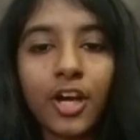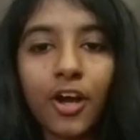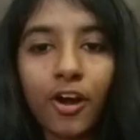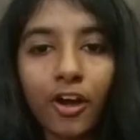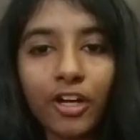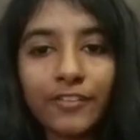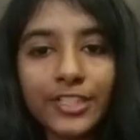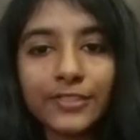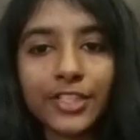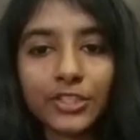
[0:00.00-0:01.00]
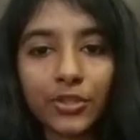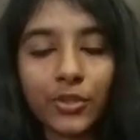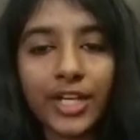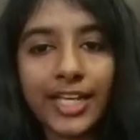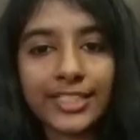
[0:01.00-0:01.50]
All of this was stored
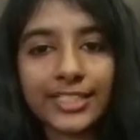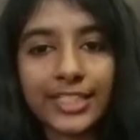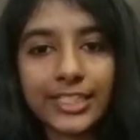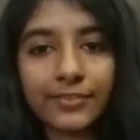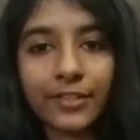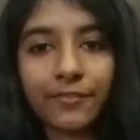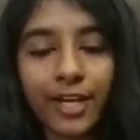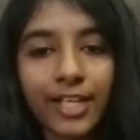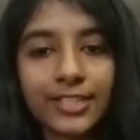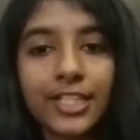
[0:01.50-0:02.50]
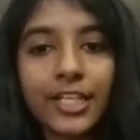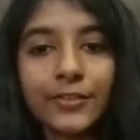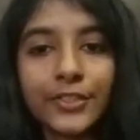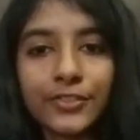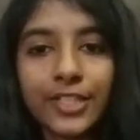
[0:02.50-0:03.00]
as CSV files
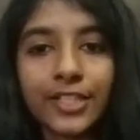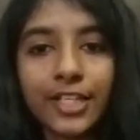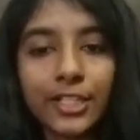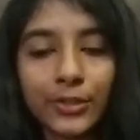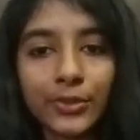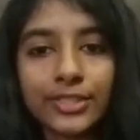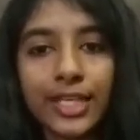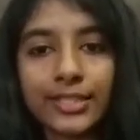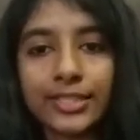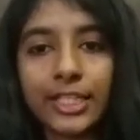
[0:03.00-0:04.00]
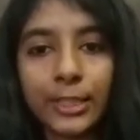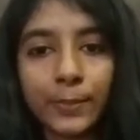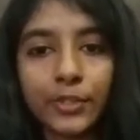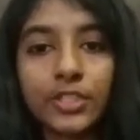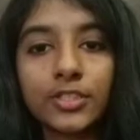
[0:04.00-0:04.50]
which were then used as the
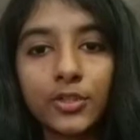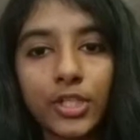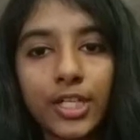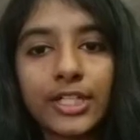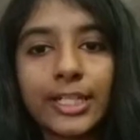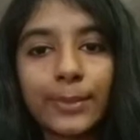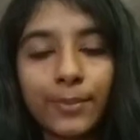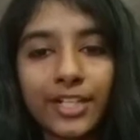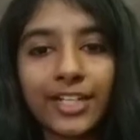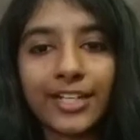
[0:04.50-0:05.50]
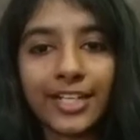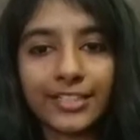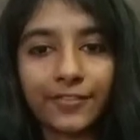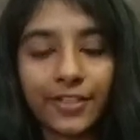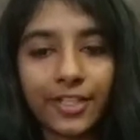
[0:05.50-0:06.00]
input to our deep learning
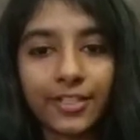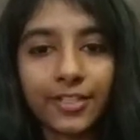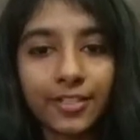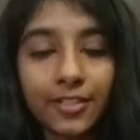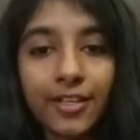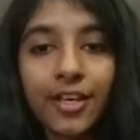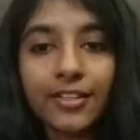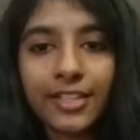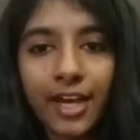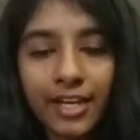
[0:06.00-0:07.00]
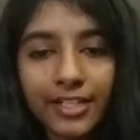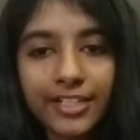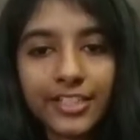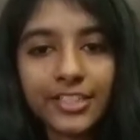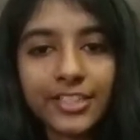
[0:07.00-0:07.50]
classifier. The
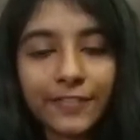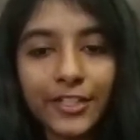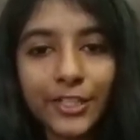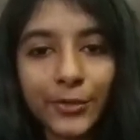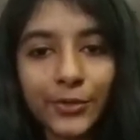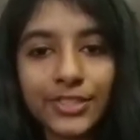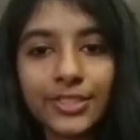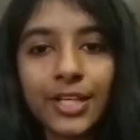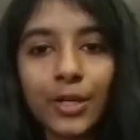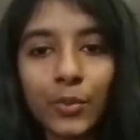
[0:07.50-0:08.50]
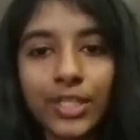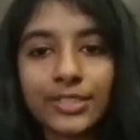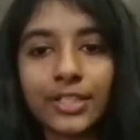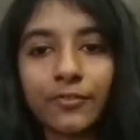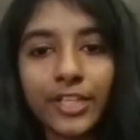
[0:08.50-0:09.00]
architecture that we used was a
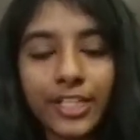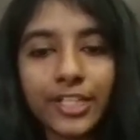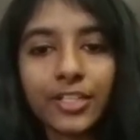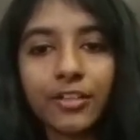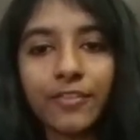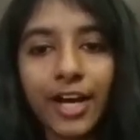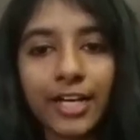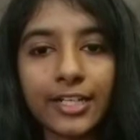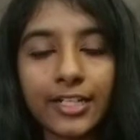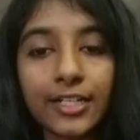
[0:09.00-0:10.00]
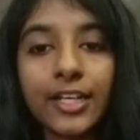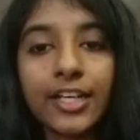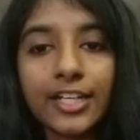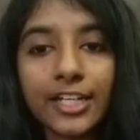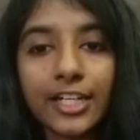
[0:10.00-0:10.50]
variant of RNN
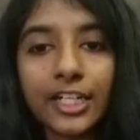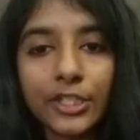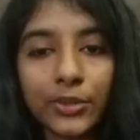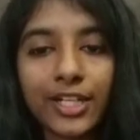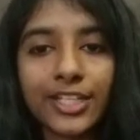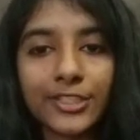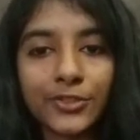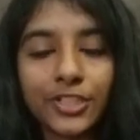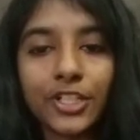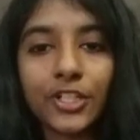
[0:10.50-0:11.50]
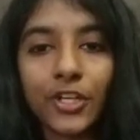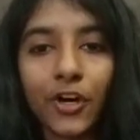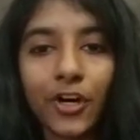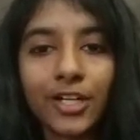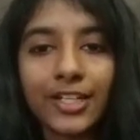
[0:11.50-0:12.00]
recurrent neural network
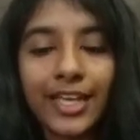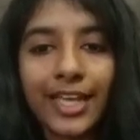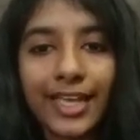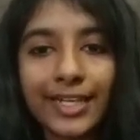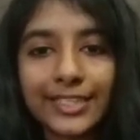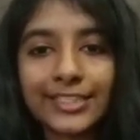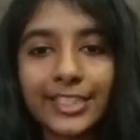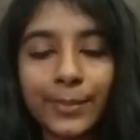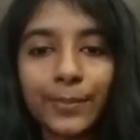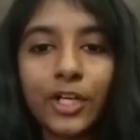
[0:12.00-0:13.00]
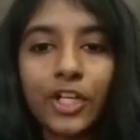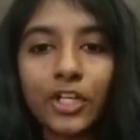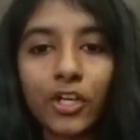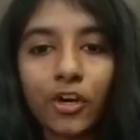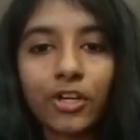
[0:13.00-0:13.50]
called LSTM,
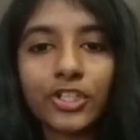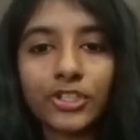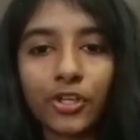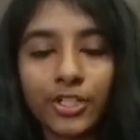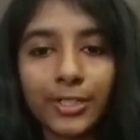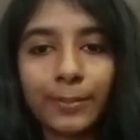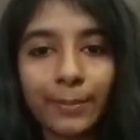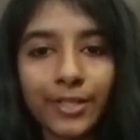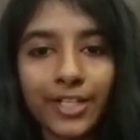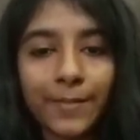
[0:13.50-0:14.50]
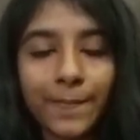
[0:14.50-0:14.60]
long short-term memory.